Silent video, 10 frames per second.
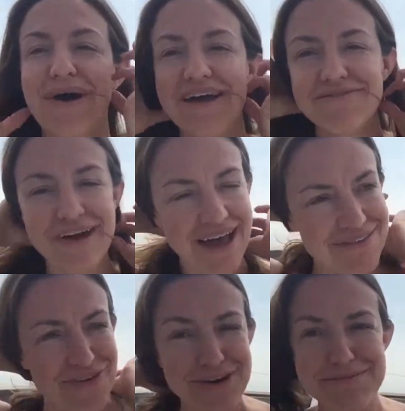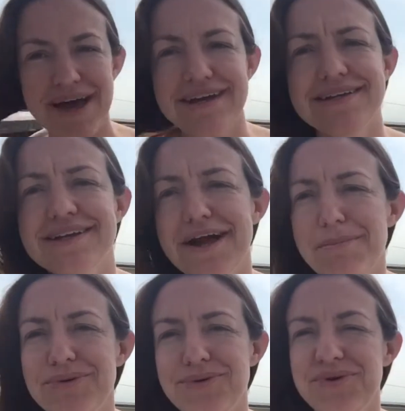I've heard about it in a
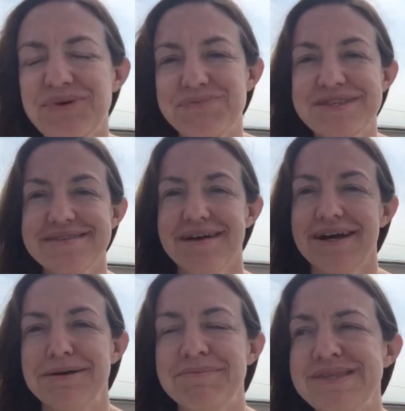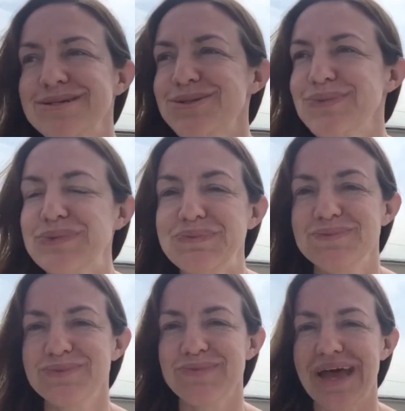couple groups, so
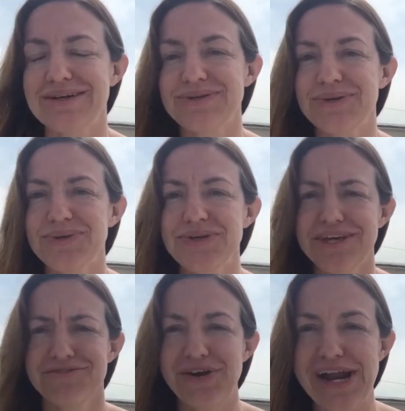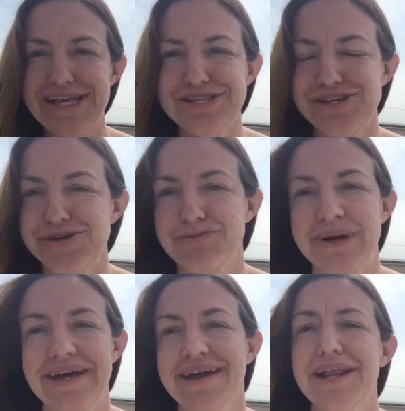I don't know who to give credit to,
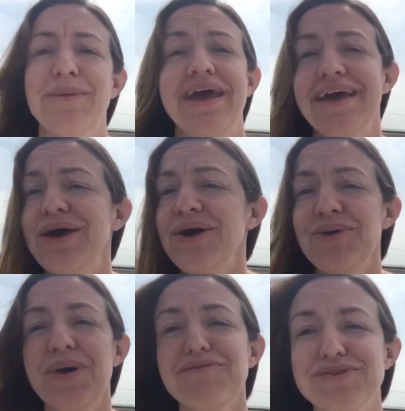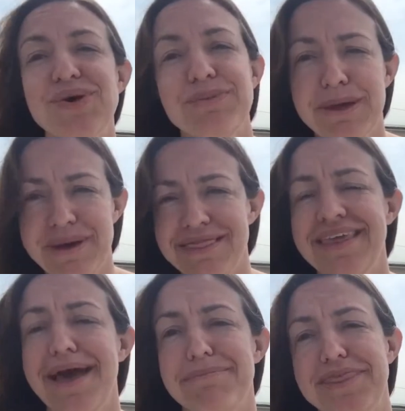but anyway, whoever told me about
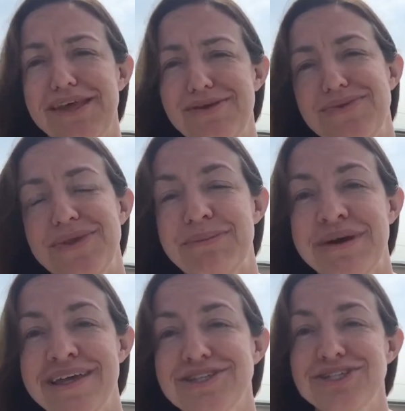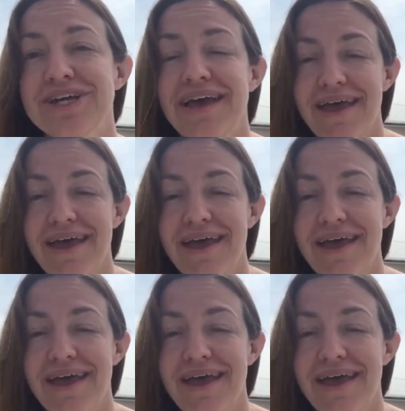the app, thank you so much.